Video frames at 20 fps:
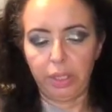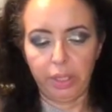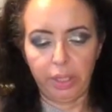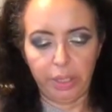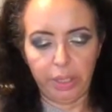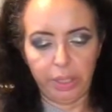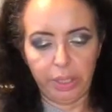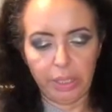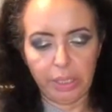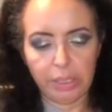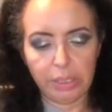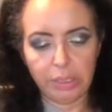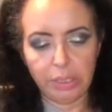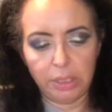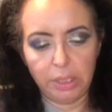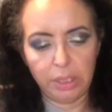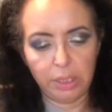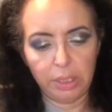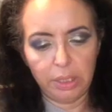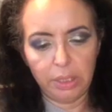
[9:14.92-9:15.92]
and
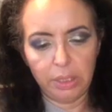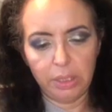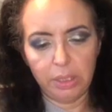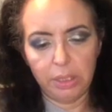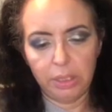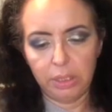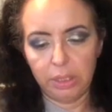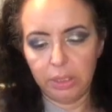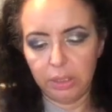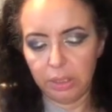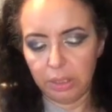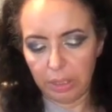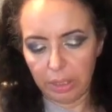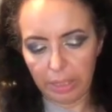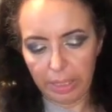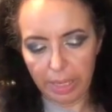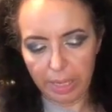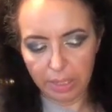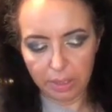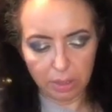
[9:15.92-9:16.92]
the
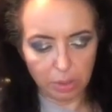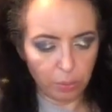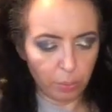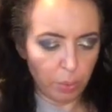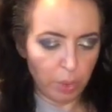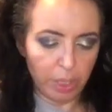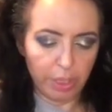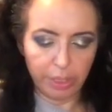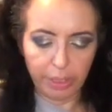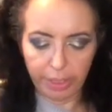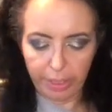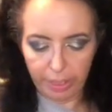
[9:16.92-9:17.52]
last one